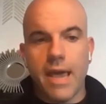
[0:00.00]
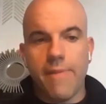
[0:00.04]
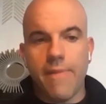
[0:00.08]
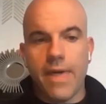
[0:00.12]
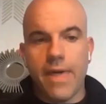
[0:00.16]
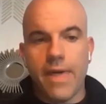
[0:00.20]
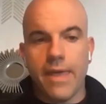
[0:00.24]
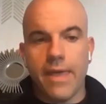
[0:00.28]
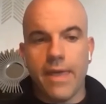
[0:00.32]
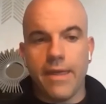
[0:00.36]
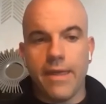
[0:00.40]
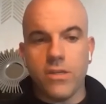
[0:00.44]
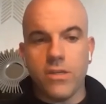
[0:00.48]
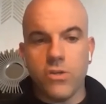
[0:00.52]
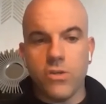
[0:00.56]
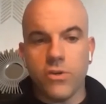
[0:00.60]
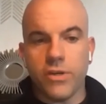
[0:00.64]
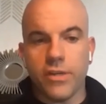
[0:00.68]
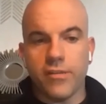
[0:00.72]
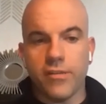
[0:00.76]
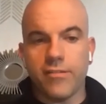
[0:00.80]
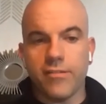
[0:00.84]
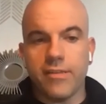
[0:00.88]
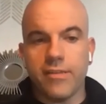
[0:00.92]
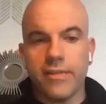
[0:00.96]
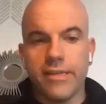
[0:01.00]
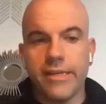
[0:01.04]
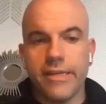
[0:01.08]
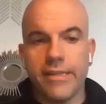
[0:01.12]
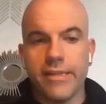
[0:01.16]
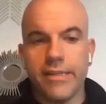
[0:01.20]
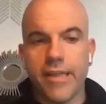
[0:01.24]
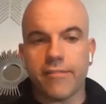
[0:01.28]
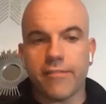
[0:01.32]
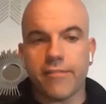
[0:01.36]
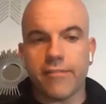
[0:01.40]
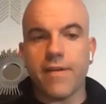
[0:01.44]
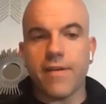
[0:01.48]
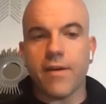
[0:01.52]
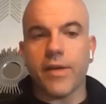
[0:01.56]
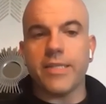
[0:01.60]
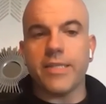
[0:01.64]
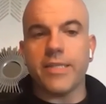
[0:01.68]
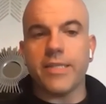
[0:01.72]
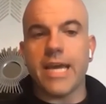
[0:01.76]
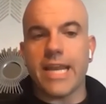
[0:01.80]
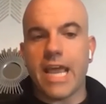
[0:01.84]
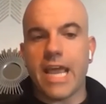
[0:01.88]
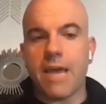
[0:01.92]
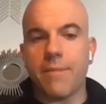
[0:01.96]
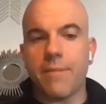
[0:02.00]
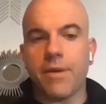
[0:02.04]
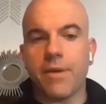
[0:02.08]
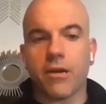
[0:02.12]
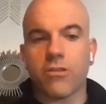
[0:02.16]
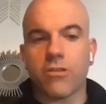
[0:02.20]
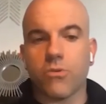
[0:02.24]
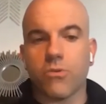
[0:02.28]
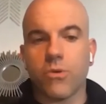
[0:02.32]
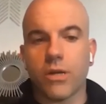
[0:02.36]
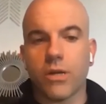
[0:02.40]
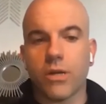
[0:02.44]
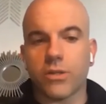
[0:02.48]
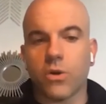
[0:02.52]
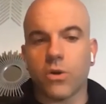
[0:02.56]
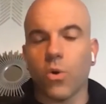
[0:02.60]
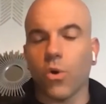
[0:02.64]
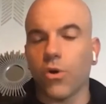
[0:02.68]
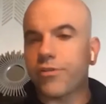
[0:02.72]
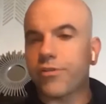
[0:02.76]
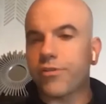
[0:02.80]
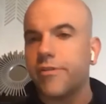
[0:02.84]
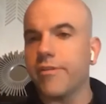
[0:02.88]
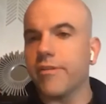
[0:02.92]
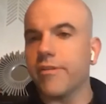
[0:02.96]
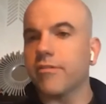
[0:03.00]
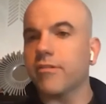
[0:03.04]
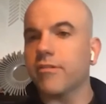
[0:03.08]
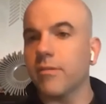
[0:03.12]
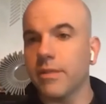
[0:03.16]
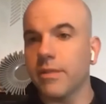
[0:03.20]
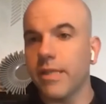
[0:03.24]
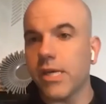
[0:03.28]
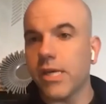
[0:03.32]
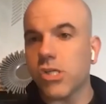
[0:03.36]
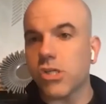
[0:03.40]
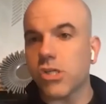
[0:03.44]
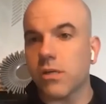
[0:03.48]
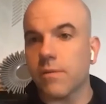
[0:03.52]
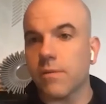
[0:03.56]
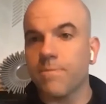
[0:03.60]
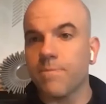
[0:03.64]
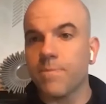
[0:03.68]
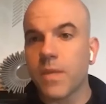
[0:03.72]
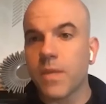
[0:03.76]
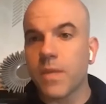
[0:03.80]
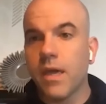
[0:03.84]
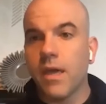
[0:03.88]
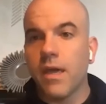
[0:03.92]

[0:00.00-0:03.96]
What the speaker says: and then you can see it's very dynamic throughout the course of the simulation.